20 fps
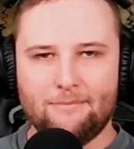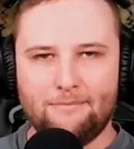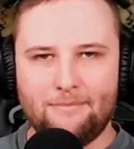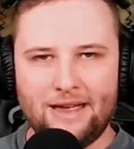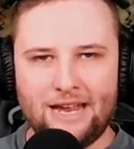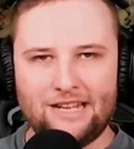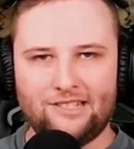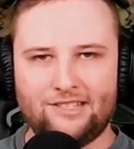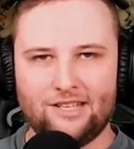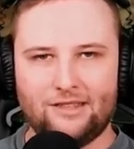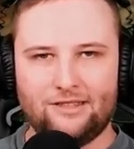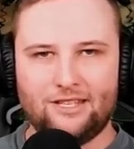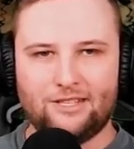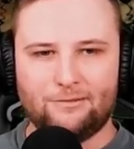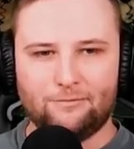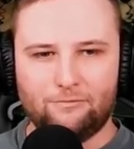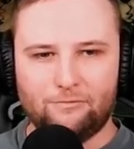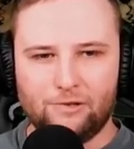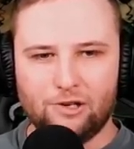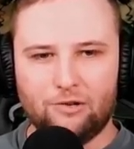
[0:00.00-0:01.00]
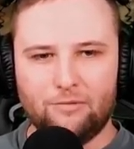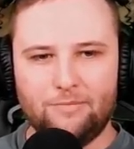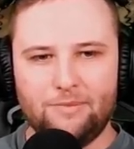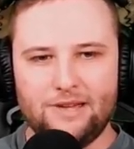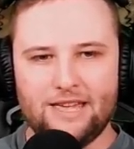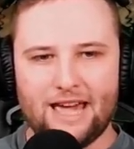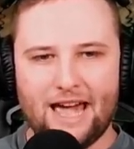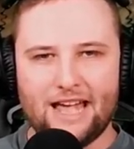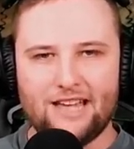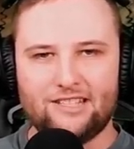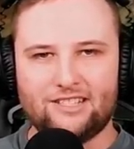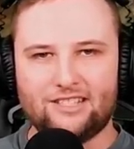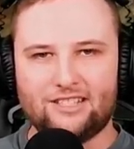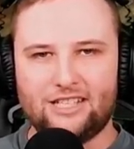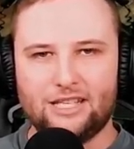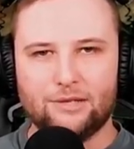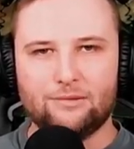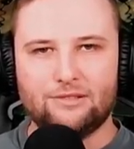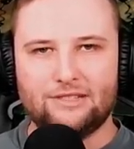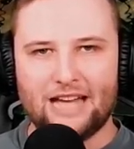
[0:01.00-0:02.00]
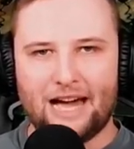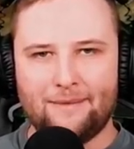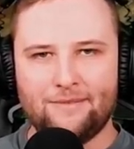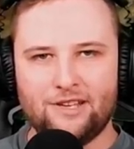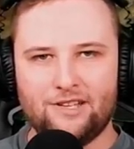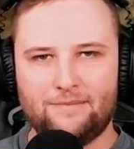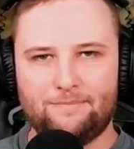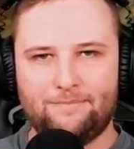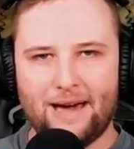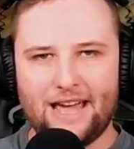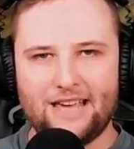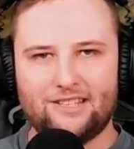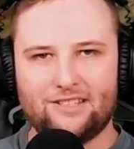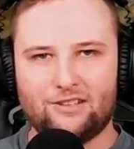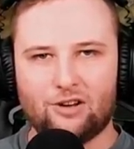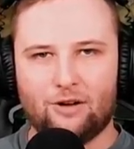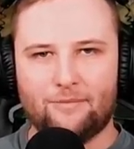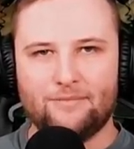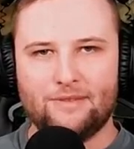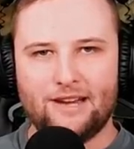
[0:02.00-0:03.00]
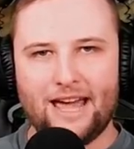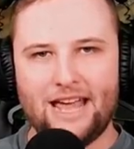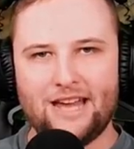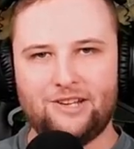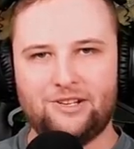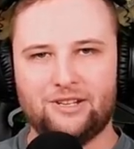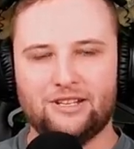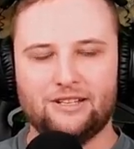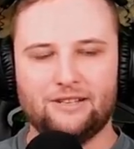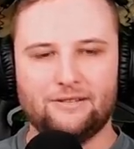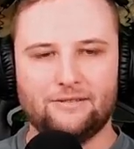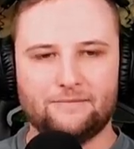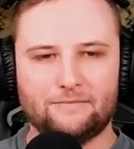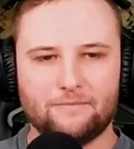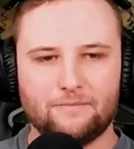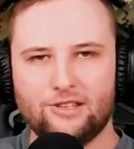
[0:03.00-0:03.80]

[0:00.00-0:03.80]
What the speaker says: means that this will be a skill damage based combination.